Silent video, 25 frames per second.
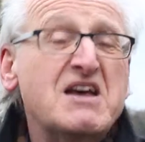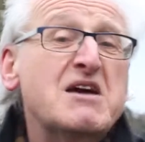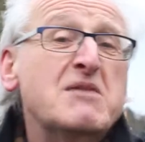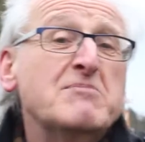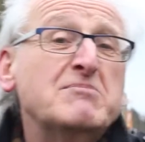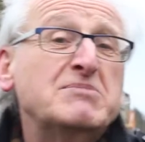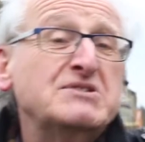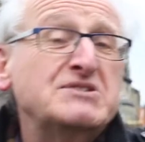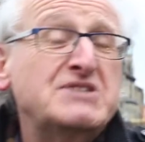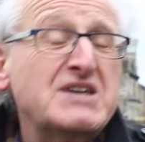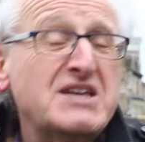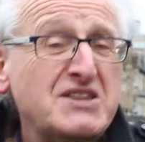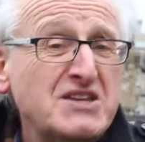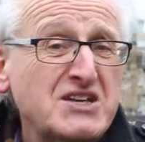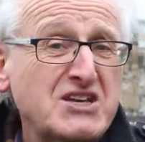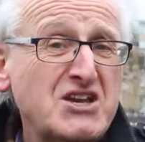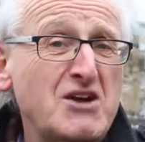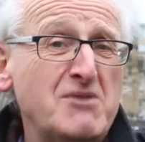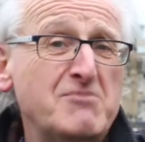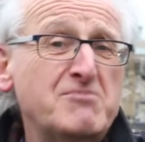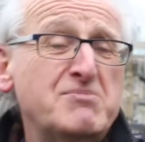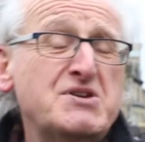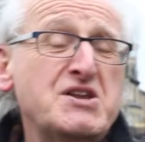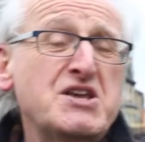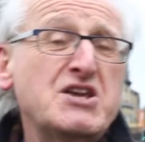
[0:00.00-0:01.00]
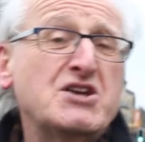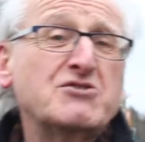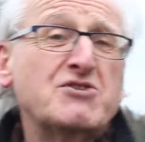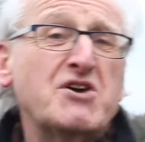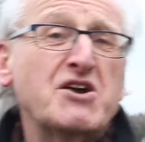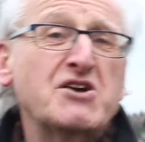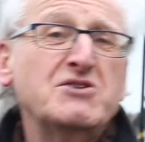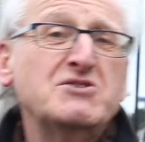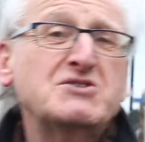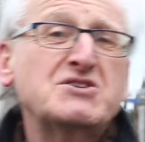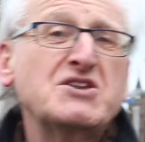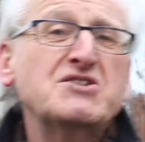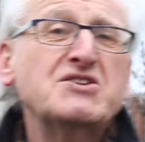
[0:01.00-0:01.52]
But then the company
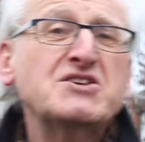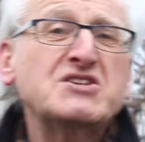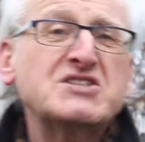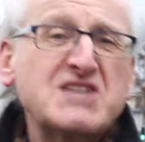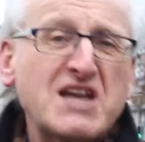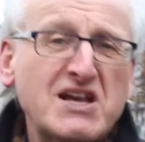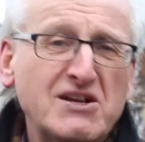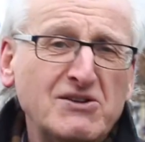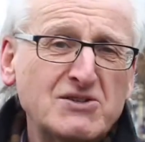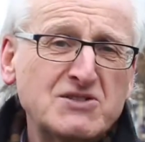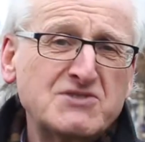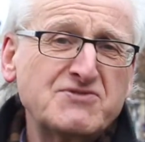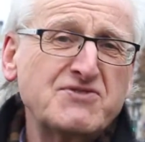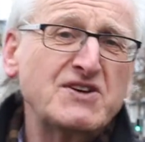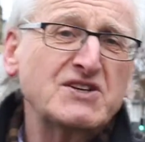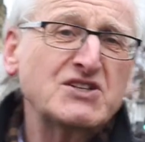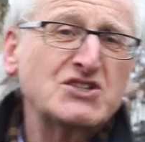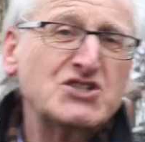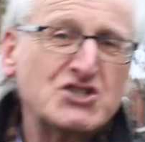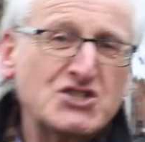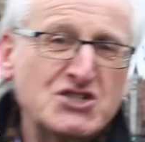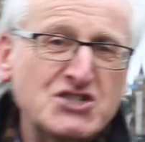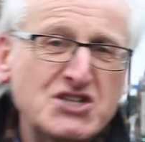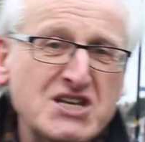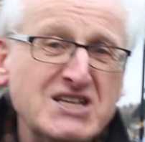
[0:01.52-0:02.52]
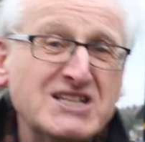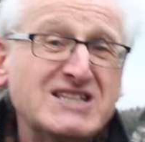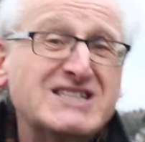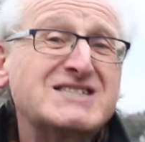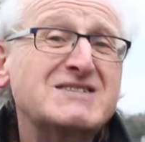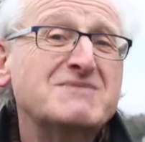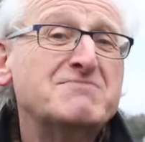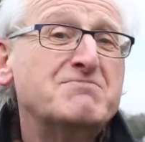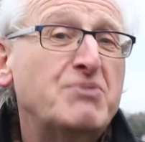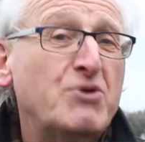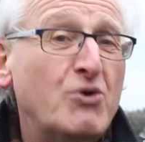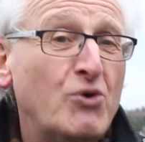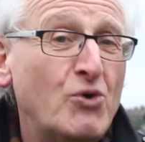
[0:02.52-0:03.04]
grows and the sales function needs
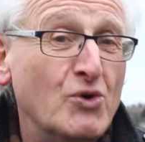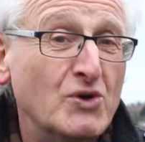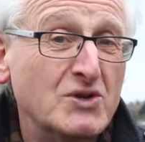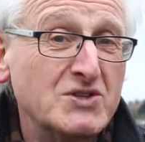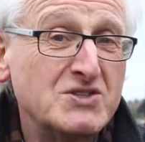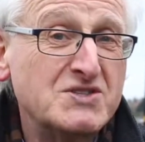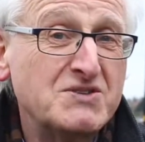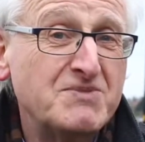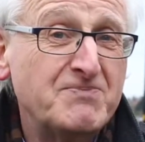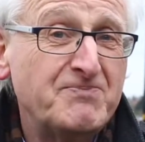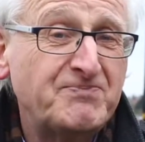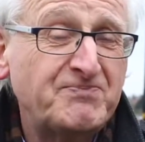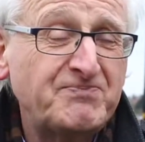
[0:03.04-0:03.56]
support.